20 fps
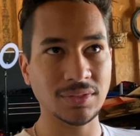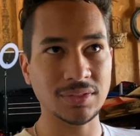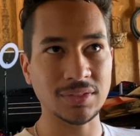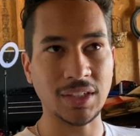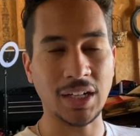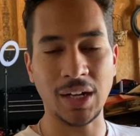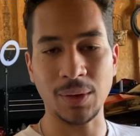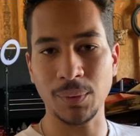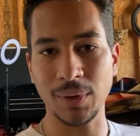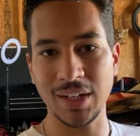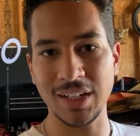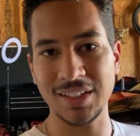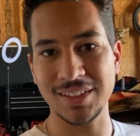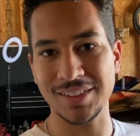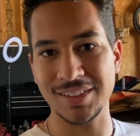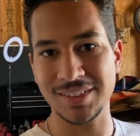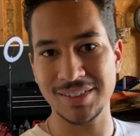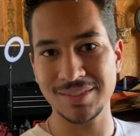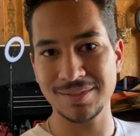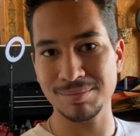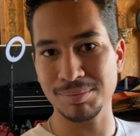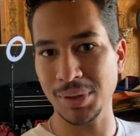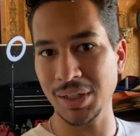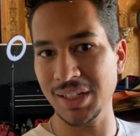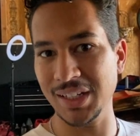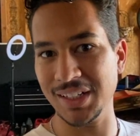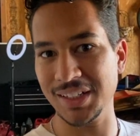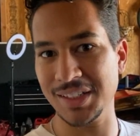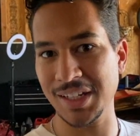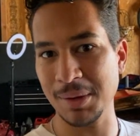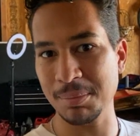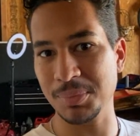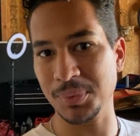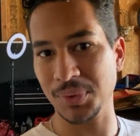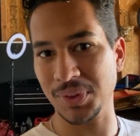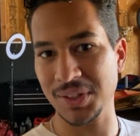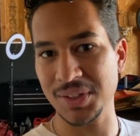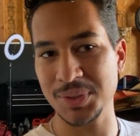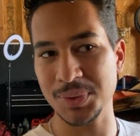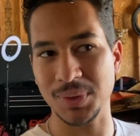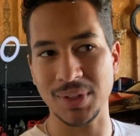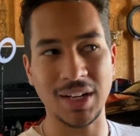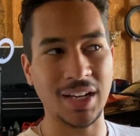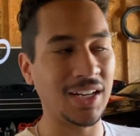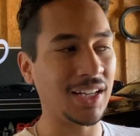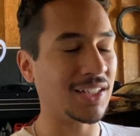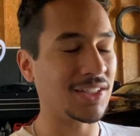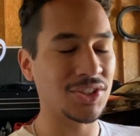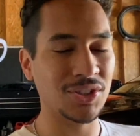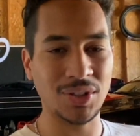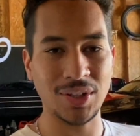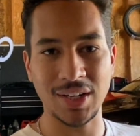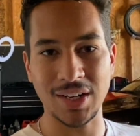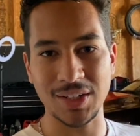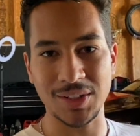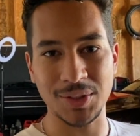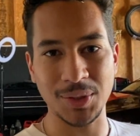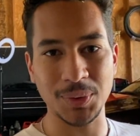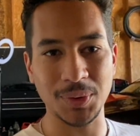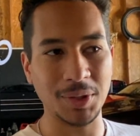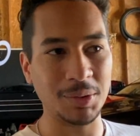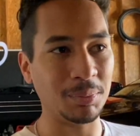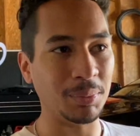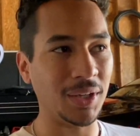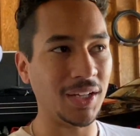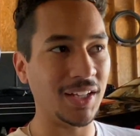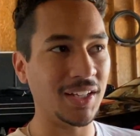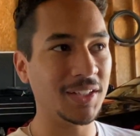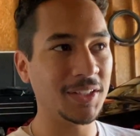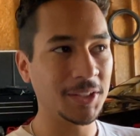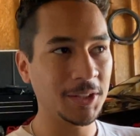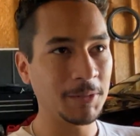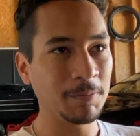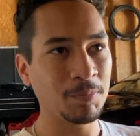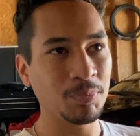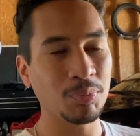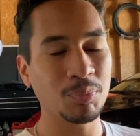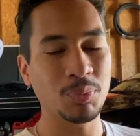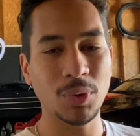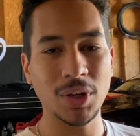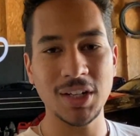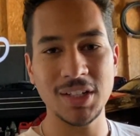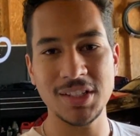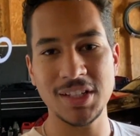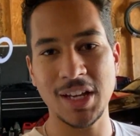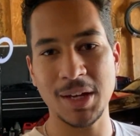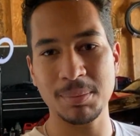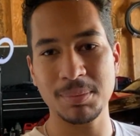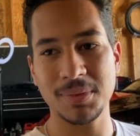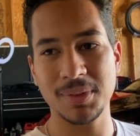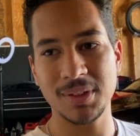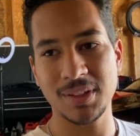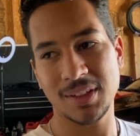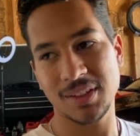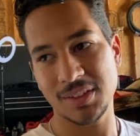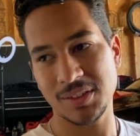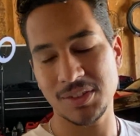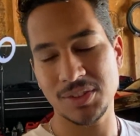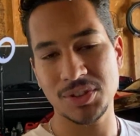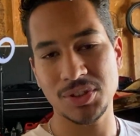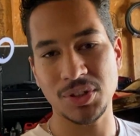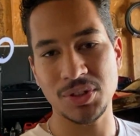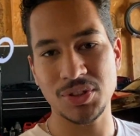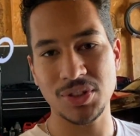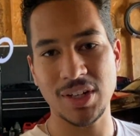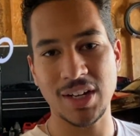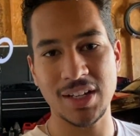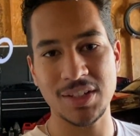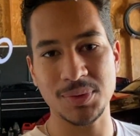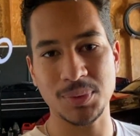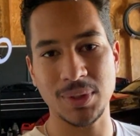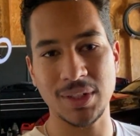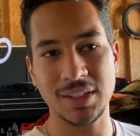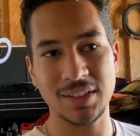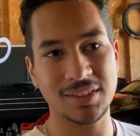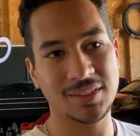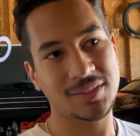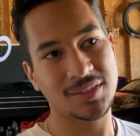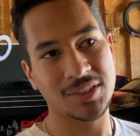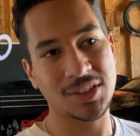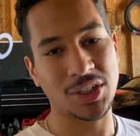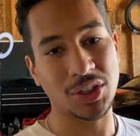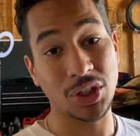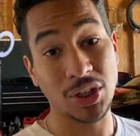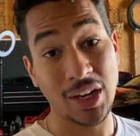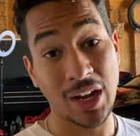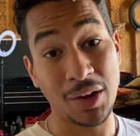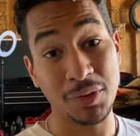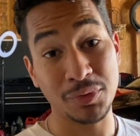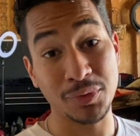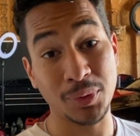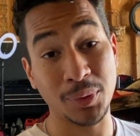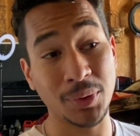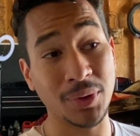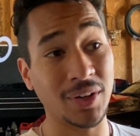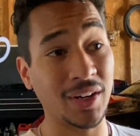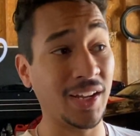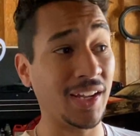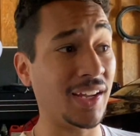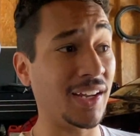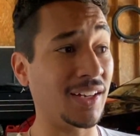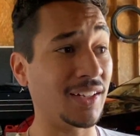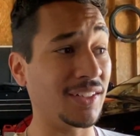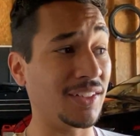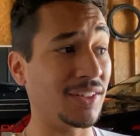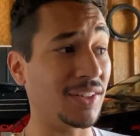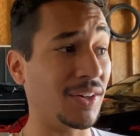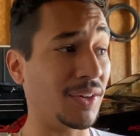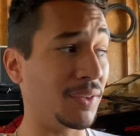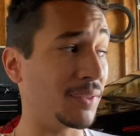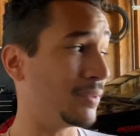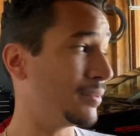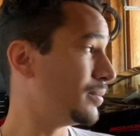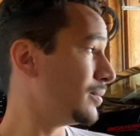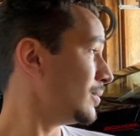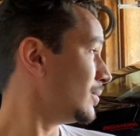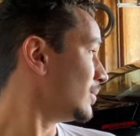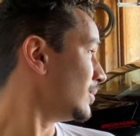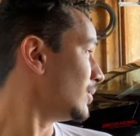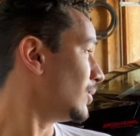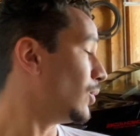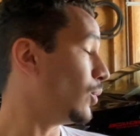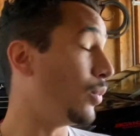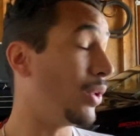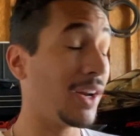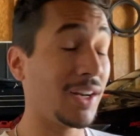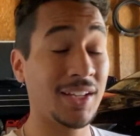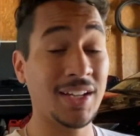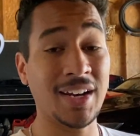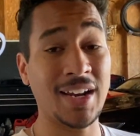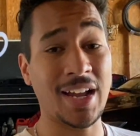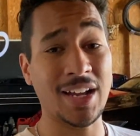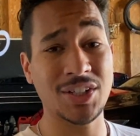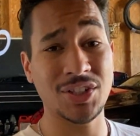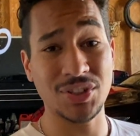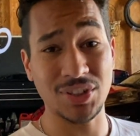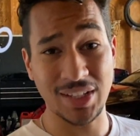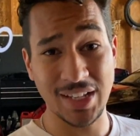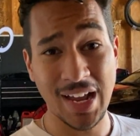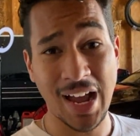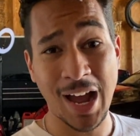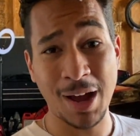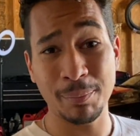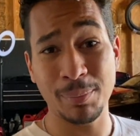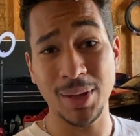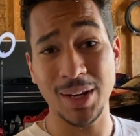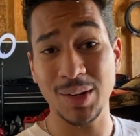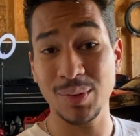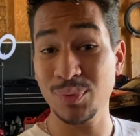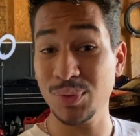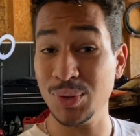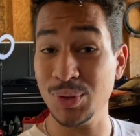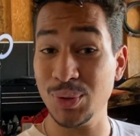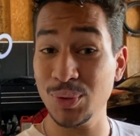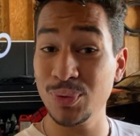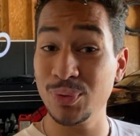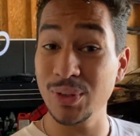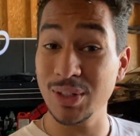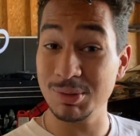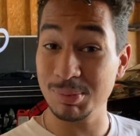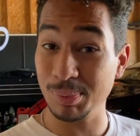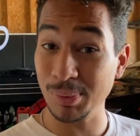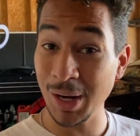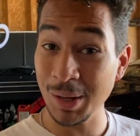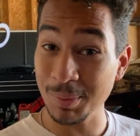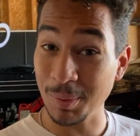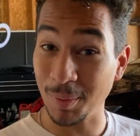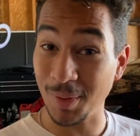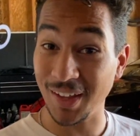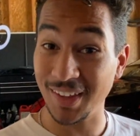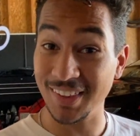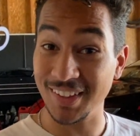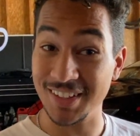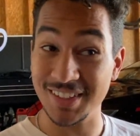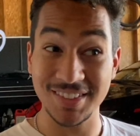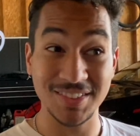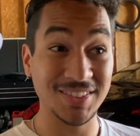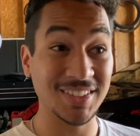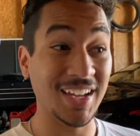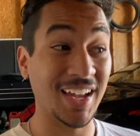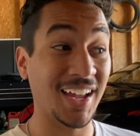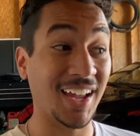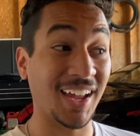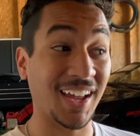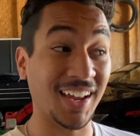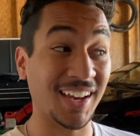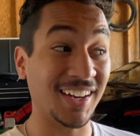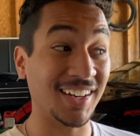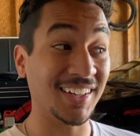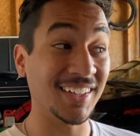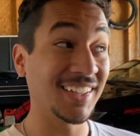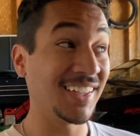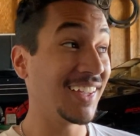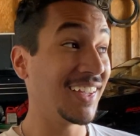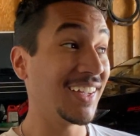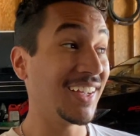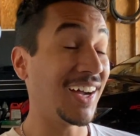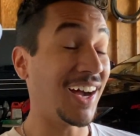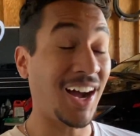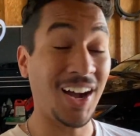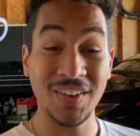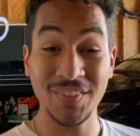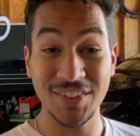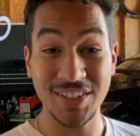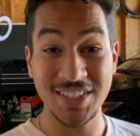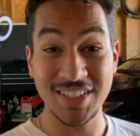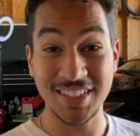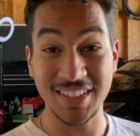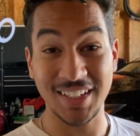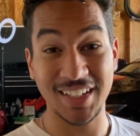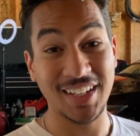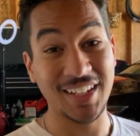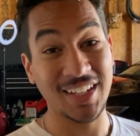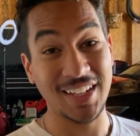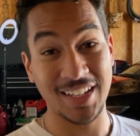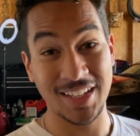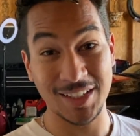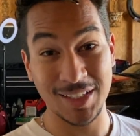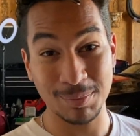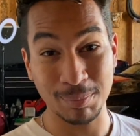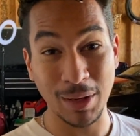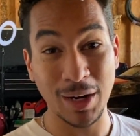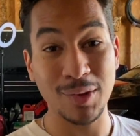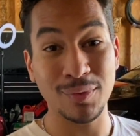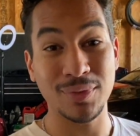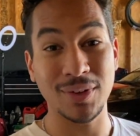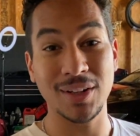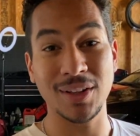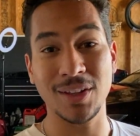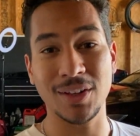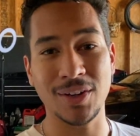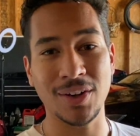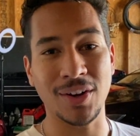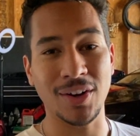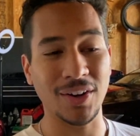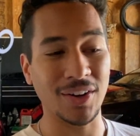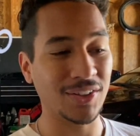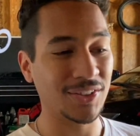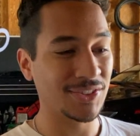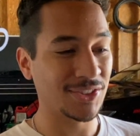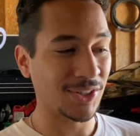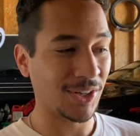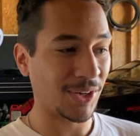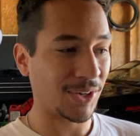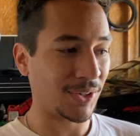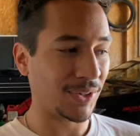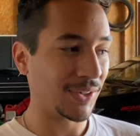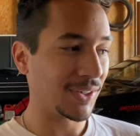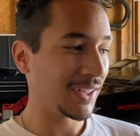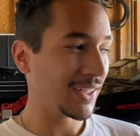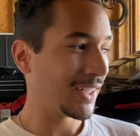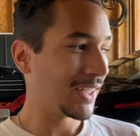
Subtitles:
I went in pretty in depth with this one. I didn't show you how to do it, but went in depth, showed you guys what to look out for and, you know, what can actually happen if you do fix a problem like this. And obviously it benefited the car. So